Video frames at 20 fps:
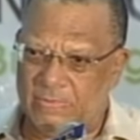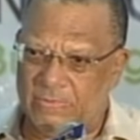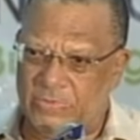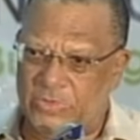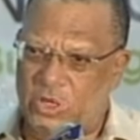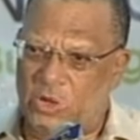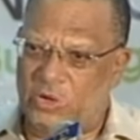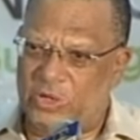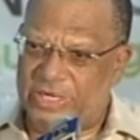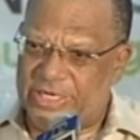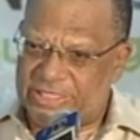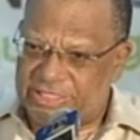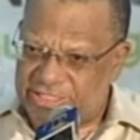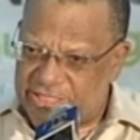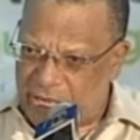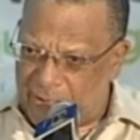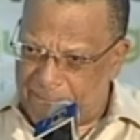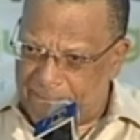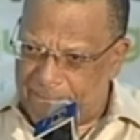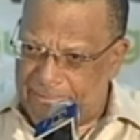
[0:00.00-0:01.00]
down at the
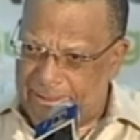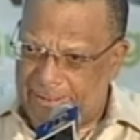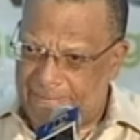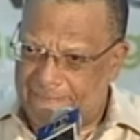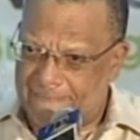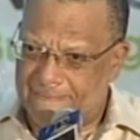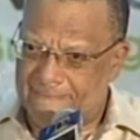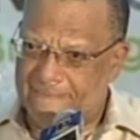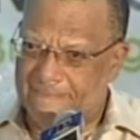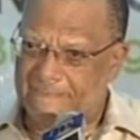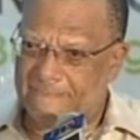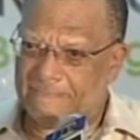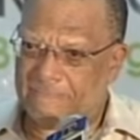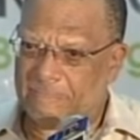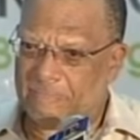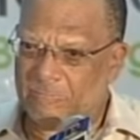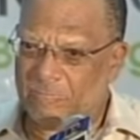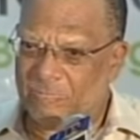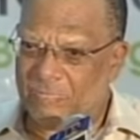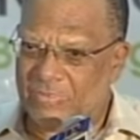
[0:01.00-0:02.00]
shop
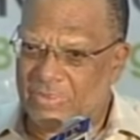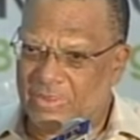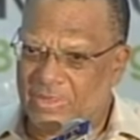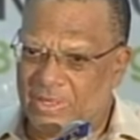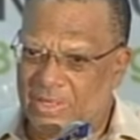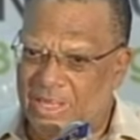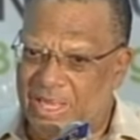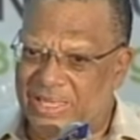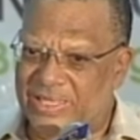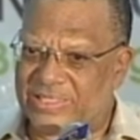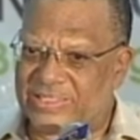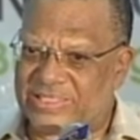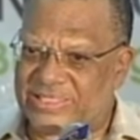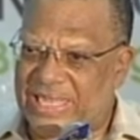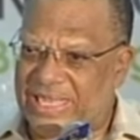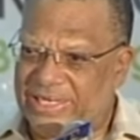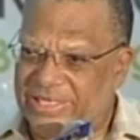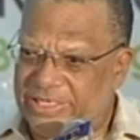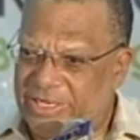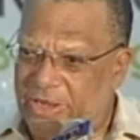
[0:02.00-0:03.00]
and you
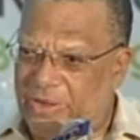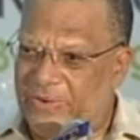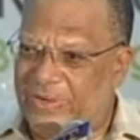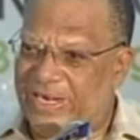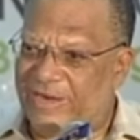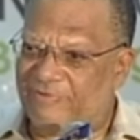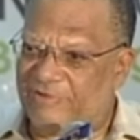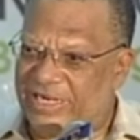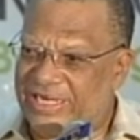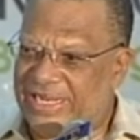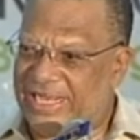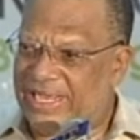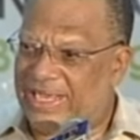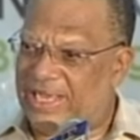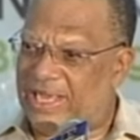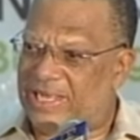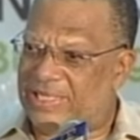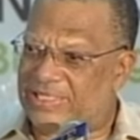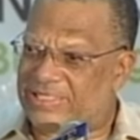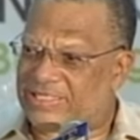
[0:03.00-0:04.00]
send down every day
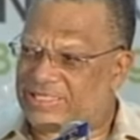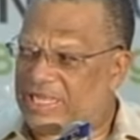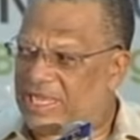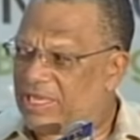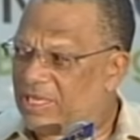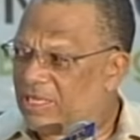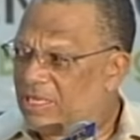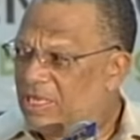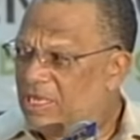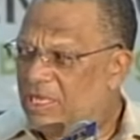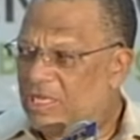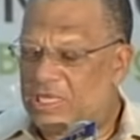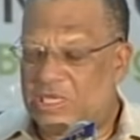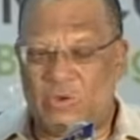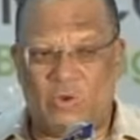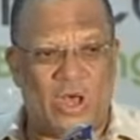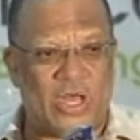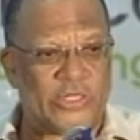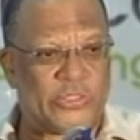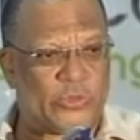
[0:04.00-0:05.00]
and you say you
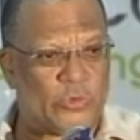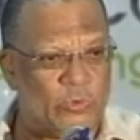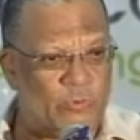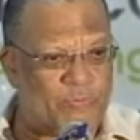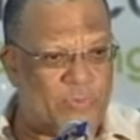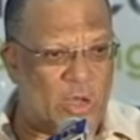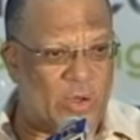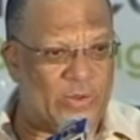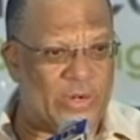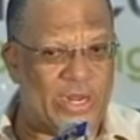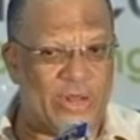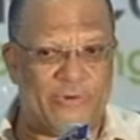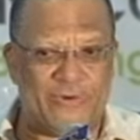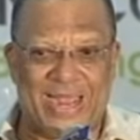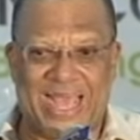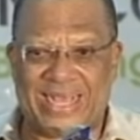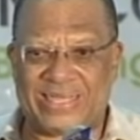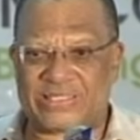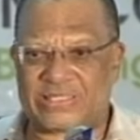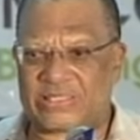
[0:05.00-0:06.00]
want 2 pounds of
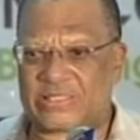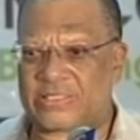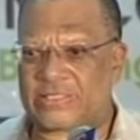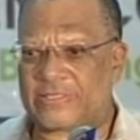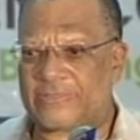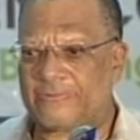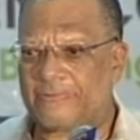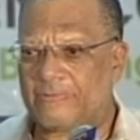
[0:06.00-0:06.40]
rice,